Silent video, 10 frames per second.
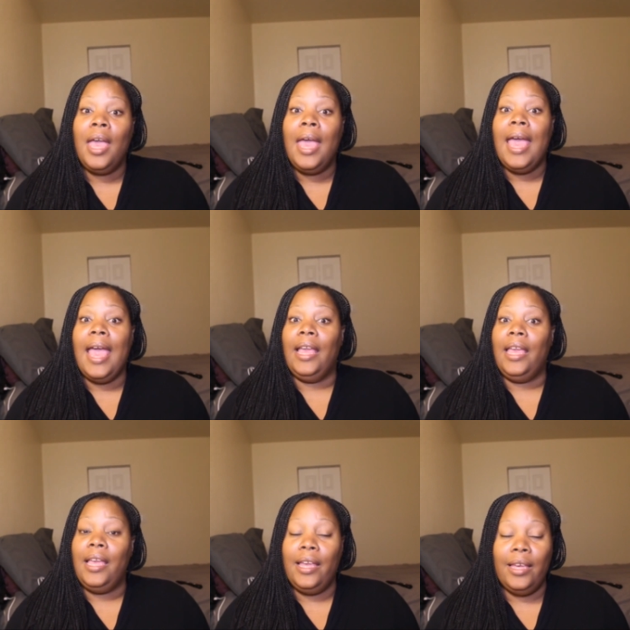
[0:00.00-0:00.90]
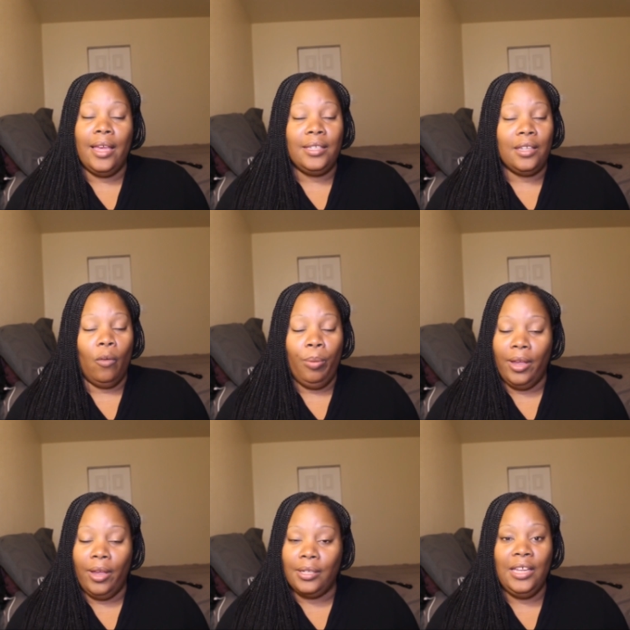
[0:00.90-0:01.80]
And he is so
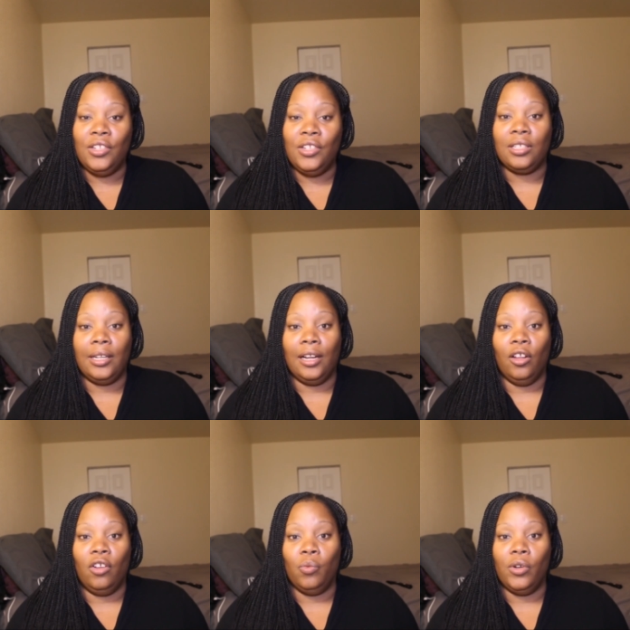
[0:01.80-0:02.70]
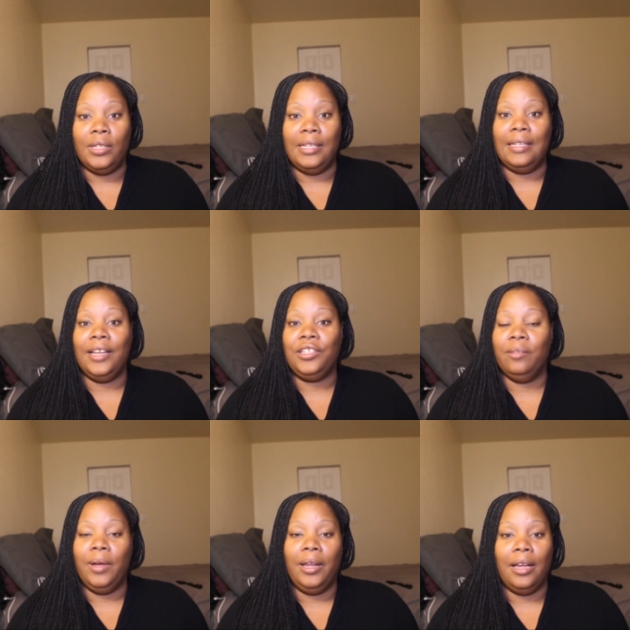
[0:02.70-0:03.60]
pissed. He's just like lost words. He snatched the
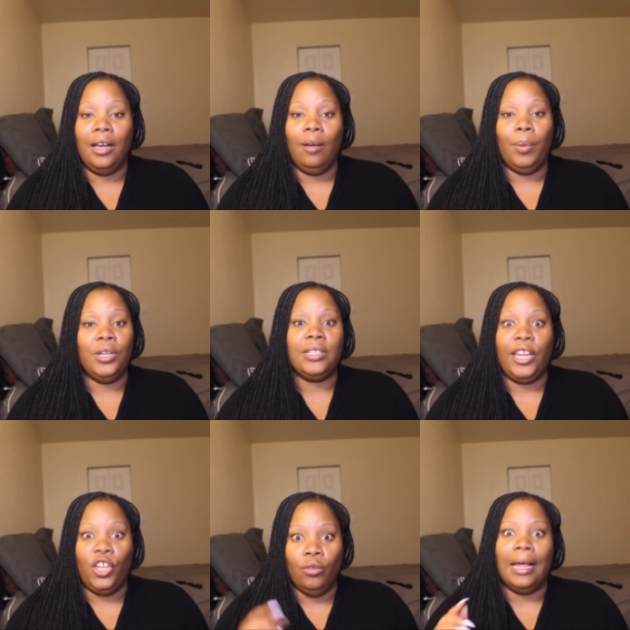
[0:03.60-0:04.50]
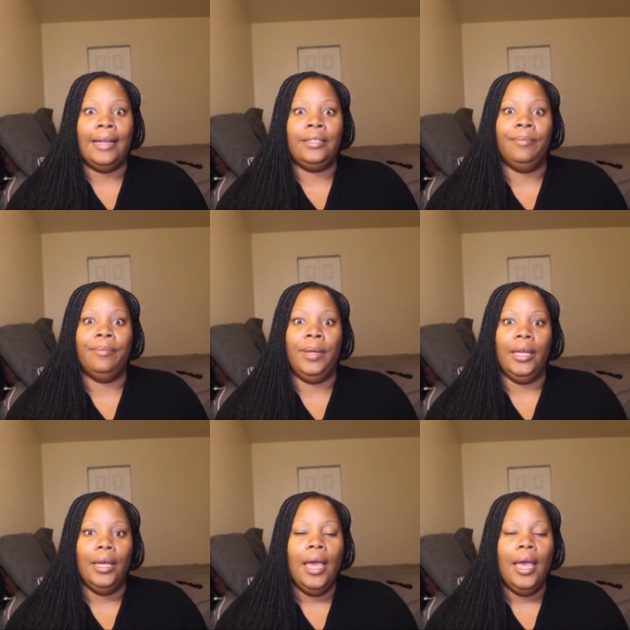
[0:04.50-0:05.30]
money up and just like, you lied to me.